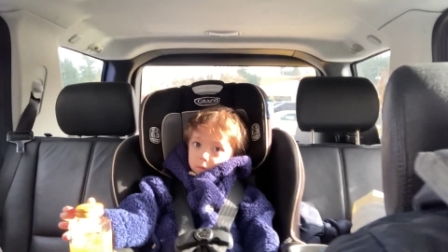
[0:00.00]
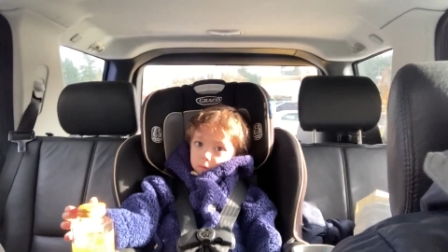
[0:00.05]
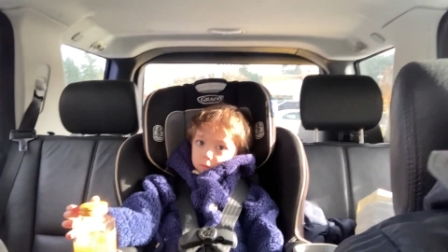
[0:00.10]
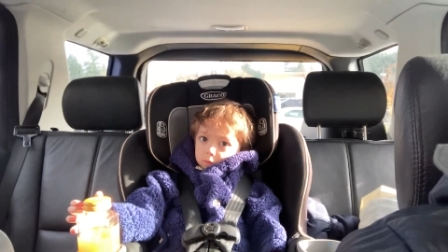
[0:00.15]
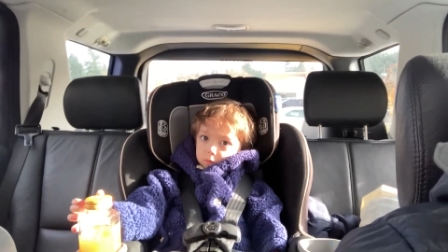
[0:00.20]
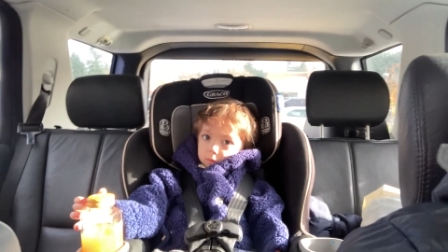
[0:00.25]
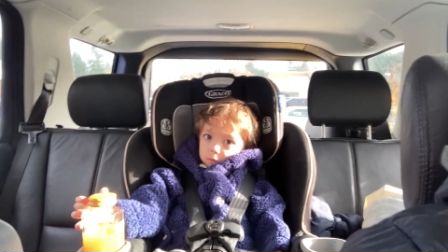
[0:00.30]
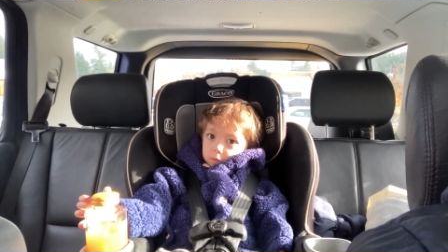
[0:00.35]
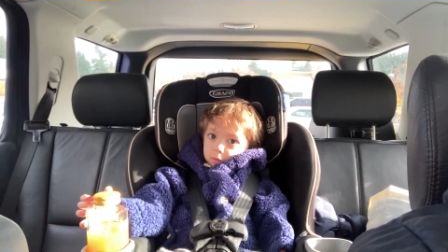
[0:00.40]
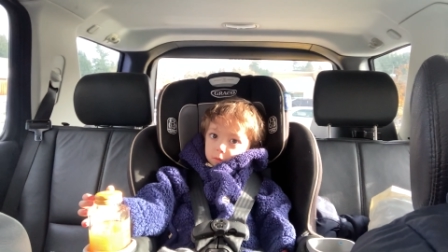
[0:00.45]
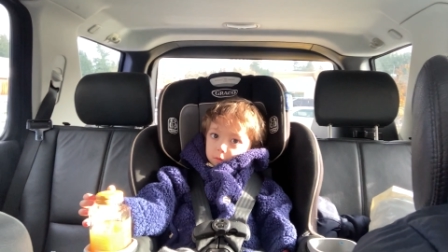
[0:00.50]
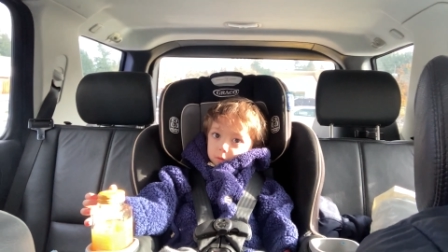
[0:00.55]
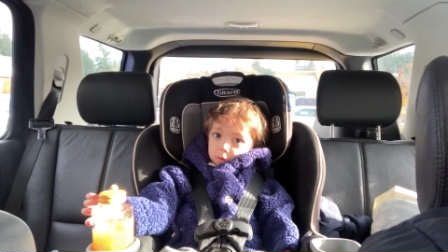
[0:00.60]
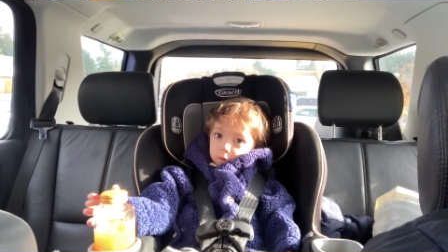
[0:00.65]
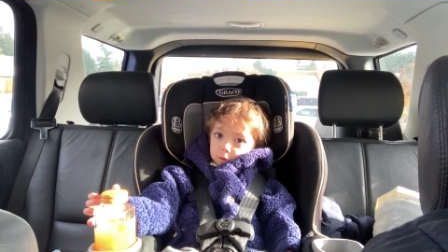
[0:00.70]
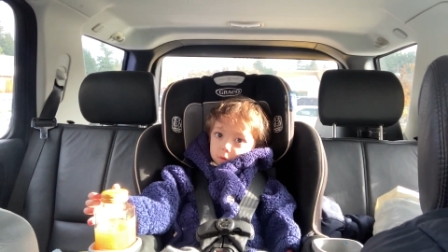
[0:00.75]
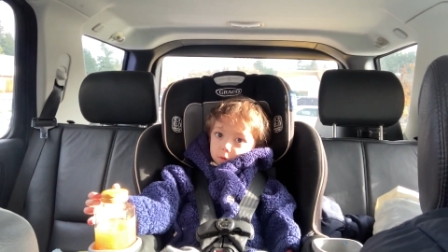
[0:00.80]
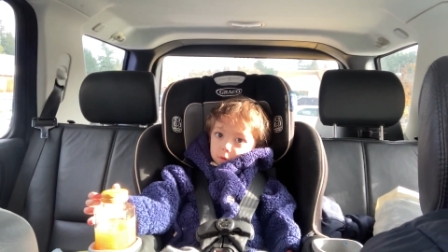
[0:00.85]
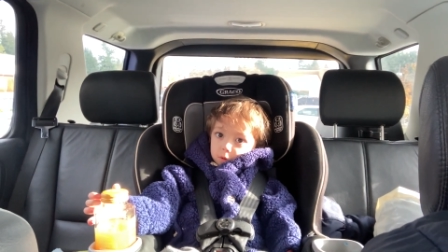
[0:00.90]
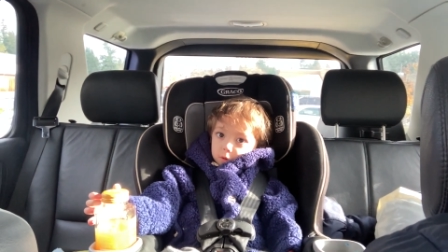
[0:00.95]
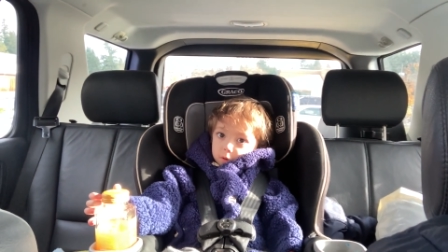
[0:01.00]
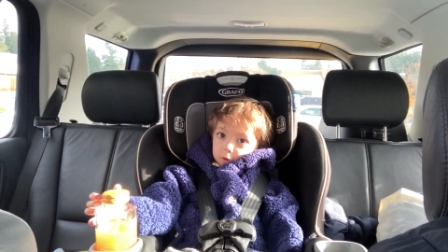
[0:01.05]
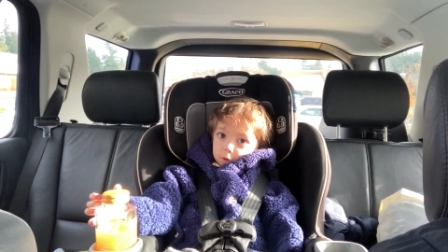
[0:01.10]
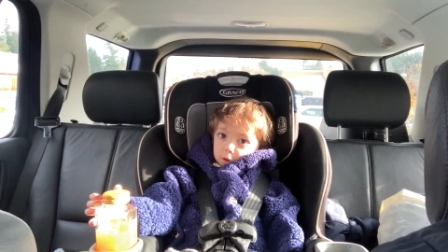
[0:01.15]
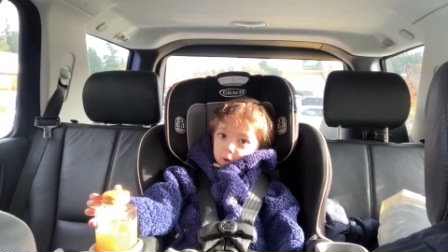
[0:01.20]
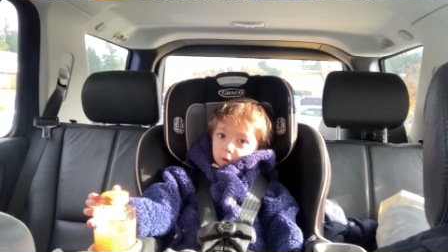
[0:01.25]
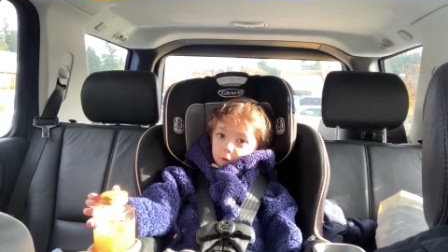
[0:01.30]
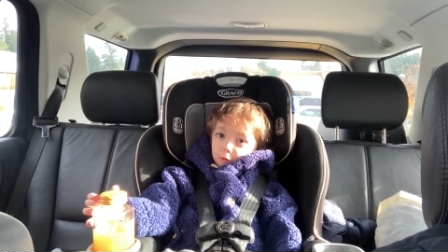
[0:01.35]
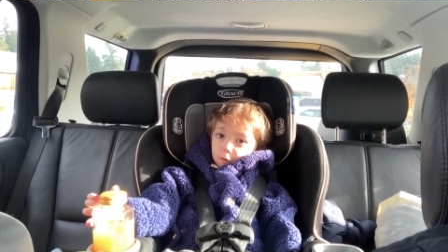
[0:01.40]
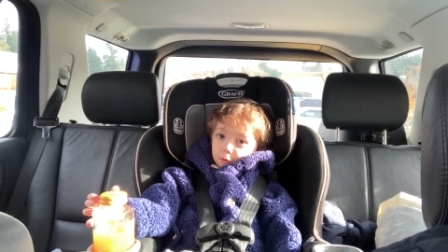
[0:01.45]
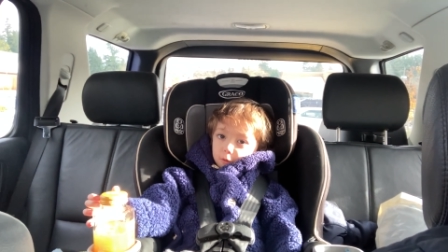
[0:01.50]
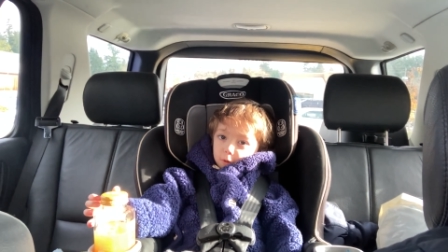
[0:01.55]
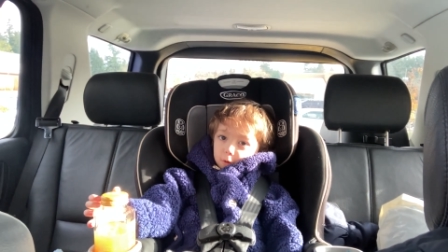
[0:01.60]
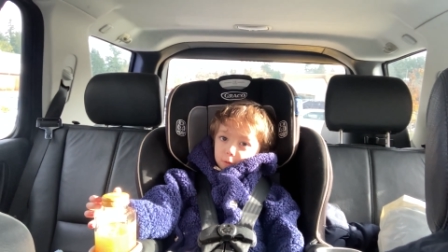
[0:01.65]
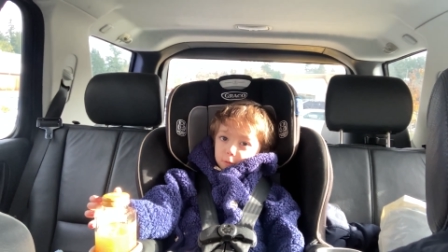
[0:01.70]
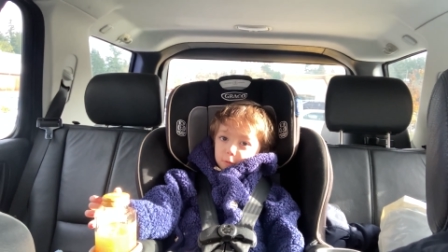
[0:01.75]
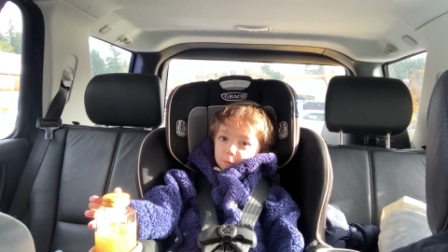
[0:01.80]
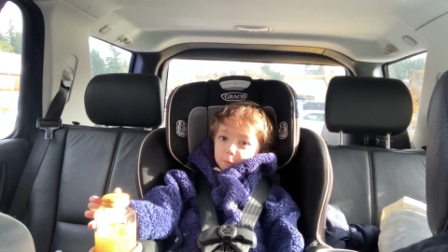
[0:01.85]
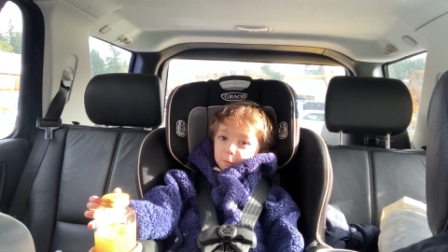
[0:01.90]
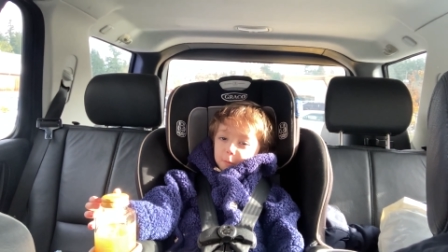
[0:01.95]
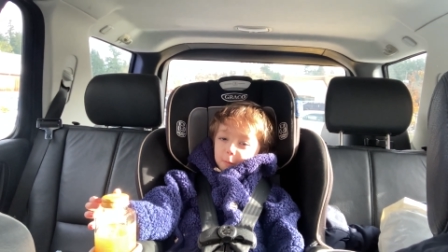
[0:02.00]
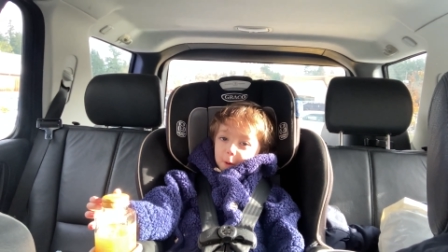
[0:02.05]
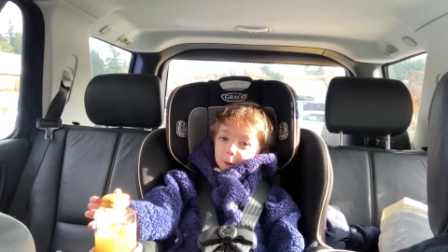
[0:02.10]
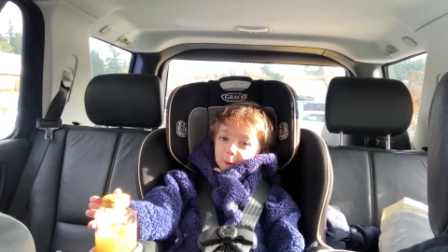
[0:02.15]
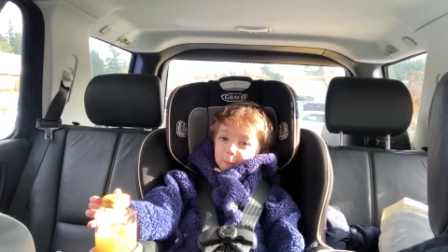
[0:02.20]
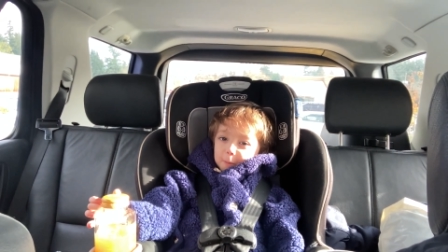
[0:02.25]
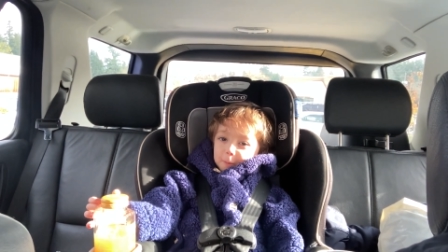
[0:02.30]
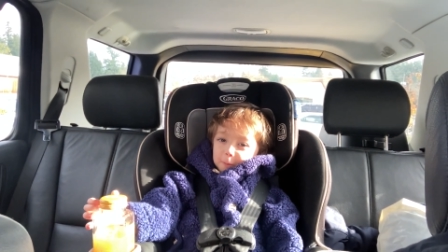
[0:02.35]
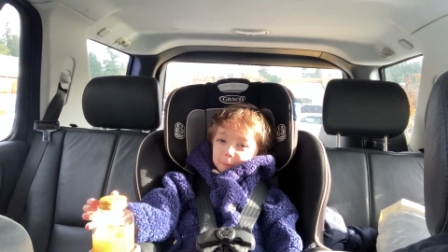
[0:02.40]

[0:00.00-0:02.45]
Say, love you, mom. mom.